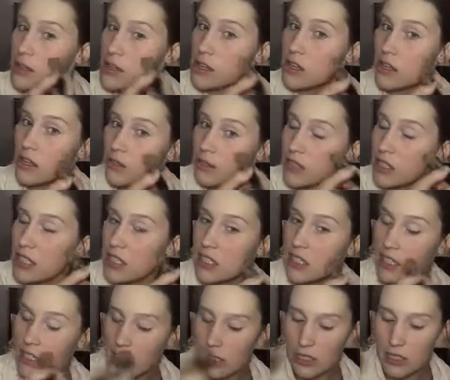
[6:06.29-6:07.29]
So the different
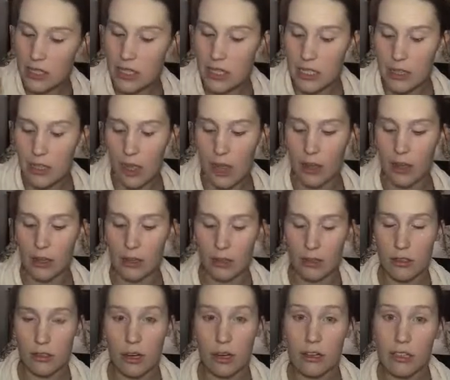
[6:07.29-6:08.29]
consistencies.
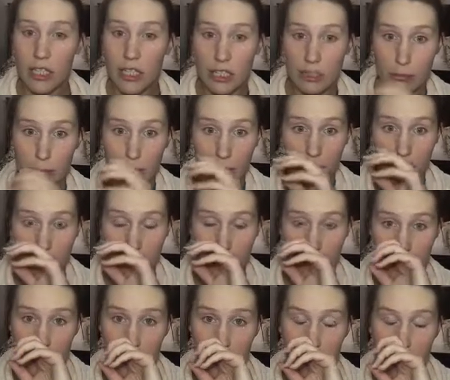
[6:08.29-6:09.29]
Scarlet is pretty
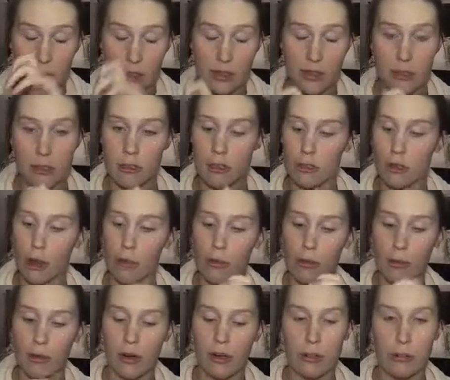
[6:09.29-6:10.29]
thick. It sits on top
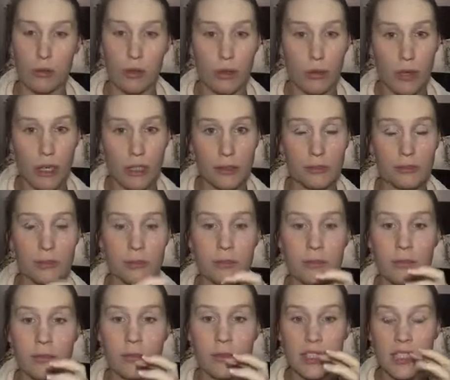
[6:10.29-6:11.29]
of the brush really well.
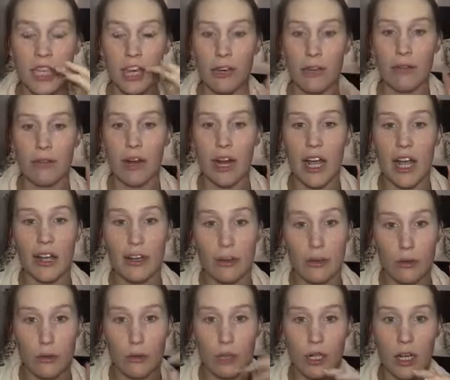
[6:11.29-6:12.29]
However, I had
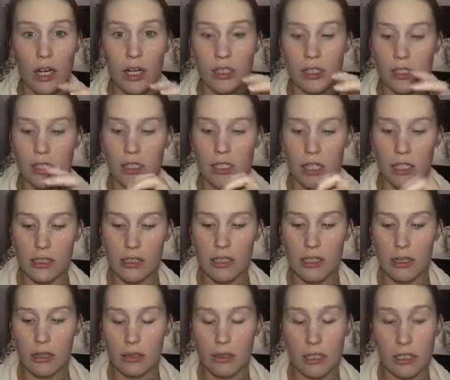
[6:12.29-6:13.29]
an organza that
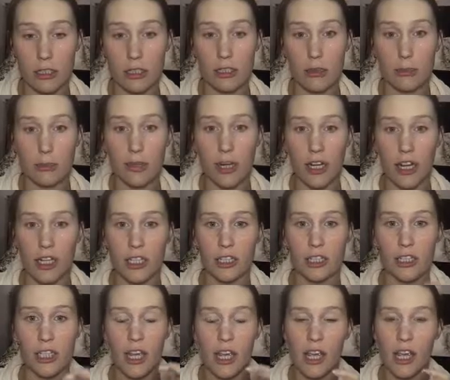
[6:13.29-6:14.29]
soaked into the
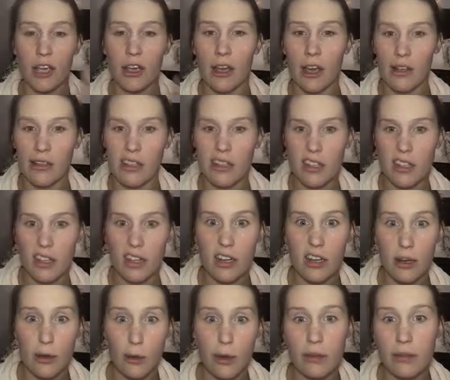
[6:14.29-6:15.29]
brush. And I was like,
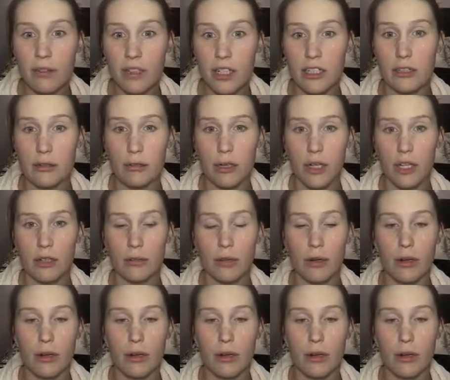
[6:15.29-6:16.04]
oh, what if it doesn't work?